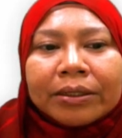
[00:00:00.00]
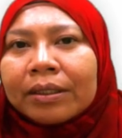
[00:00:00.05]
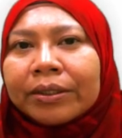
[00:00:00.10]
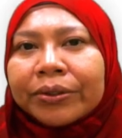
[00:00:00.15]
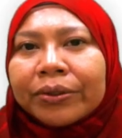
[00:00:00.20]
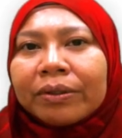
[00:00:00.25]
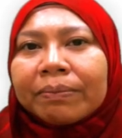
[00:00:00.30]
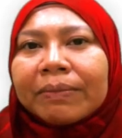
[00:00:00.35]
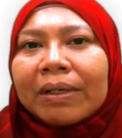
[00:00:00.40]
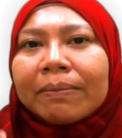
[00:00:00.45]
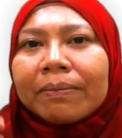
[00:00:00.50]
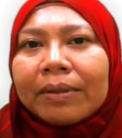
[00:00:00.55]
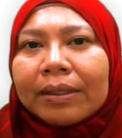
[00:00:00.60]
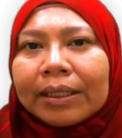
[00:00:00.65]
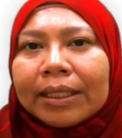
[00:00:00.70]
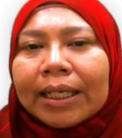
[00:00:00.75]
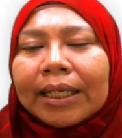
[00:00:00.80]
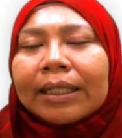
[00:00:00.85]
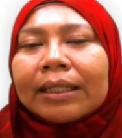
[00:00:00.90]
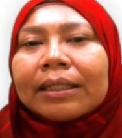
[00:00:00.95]
So remember
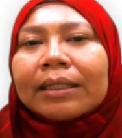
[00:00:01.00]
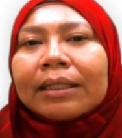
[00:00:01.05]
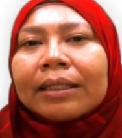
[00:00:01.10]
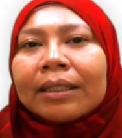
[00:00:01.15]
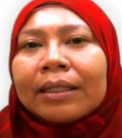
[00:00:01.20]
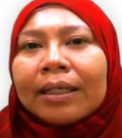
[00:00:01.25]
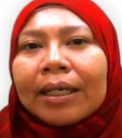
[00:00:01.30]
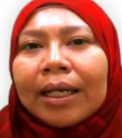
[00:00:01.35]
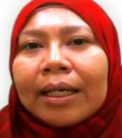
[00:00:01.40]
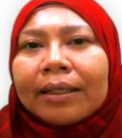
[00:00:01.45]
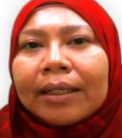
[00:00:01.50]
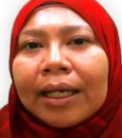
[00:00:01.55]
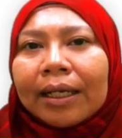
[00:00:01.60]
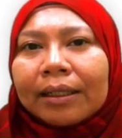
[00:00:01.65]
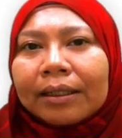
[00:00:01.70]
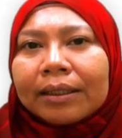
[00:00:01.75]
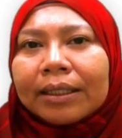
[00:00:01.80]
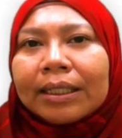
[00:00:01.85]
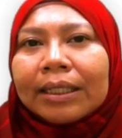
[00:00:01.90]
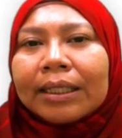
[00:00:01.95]
that an
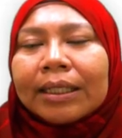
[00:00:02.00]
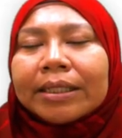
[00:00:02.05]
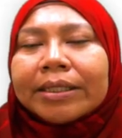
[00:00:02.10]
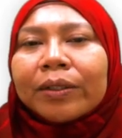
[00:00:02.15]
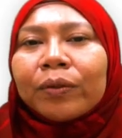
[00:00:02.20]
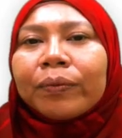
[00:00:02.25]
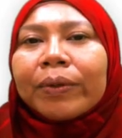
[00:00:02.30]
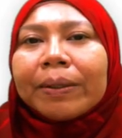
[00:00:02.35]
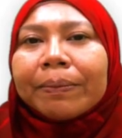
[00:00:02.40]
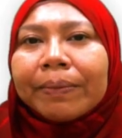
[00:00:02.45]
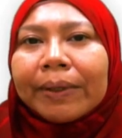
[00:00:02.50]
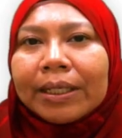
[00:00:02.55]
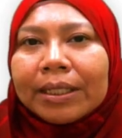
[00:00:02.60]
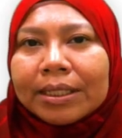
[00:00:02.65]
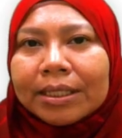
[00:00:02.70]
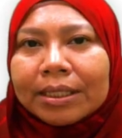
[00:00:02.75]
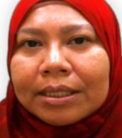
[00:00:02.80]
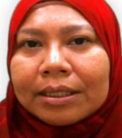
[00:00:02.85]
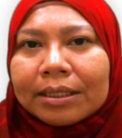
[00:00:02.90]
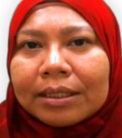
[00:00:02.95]
La is a weak
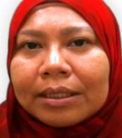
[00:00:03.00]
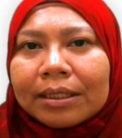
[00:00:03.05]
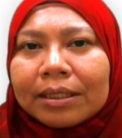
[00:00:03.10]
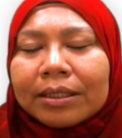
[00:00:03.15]
base.